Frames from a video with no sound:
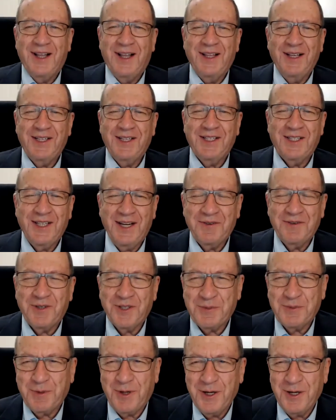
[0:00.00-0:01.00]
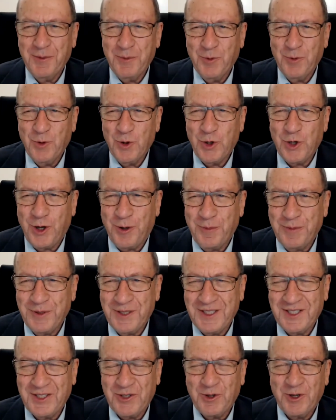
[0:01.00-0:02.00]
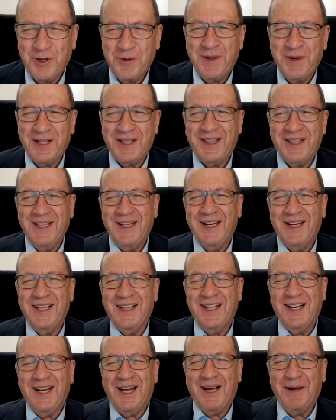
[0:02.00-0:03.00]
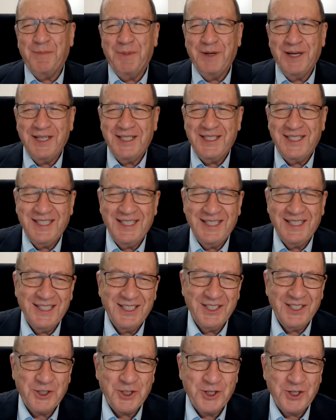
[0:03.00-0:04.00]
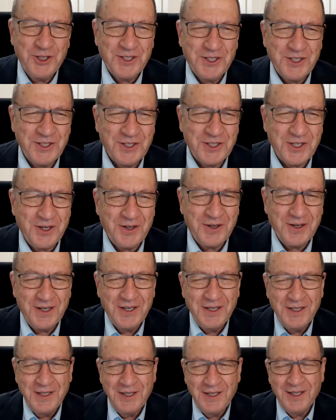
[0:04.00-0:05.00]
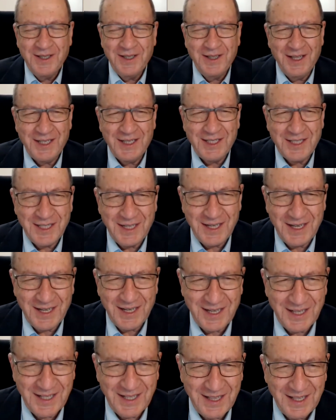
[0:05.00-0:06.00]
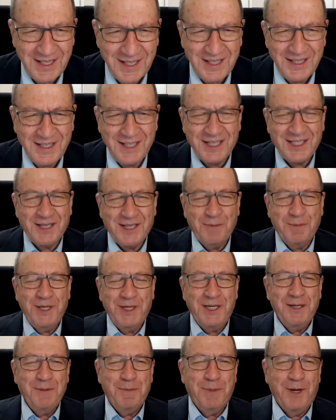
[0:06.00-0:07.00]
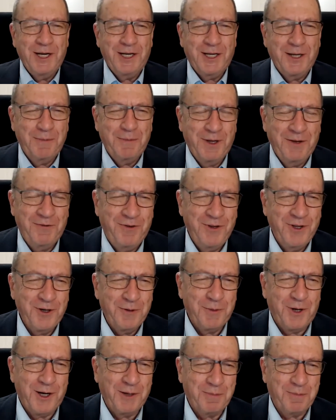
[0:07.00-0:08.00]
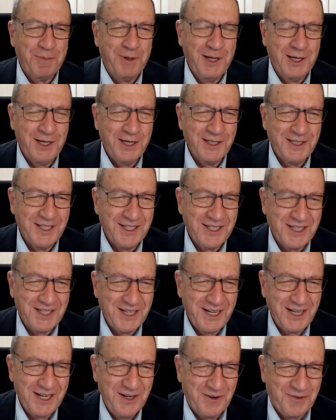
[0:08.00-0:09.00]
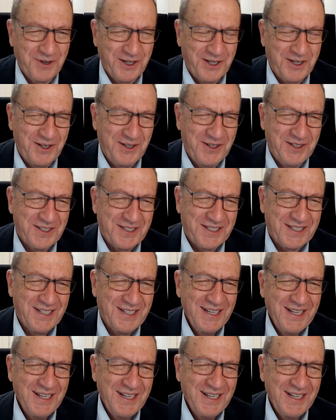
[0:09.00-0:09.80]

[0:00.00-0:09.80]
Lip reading: I think Stavros is probably more competent to talk about the liability and the insurance and so on. That's a bitty baker my firma plek, as I say in Afrikaans.